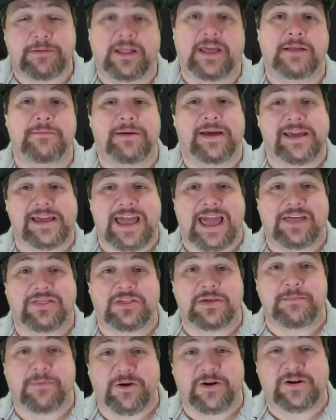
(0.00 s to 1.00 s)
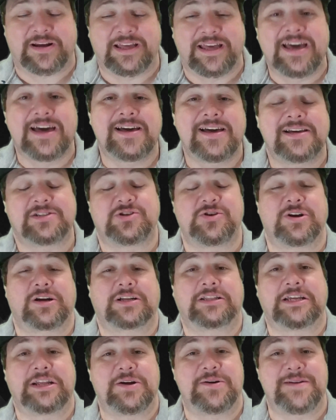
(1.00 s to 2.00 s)
played by Kathy Burke,
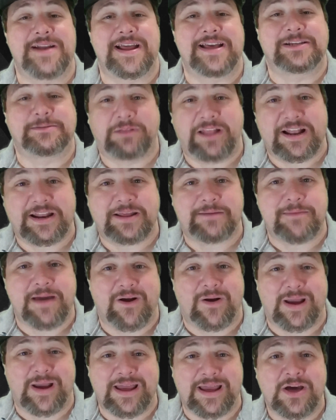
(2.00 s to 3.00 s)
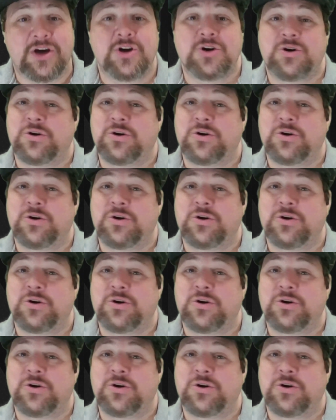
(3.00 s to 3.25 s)
historically known as Bloody Mary,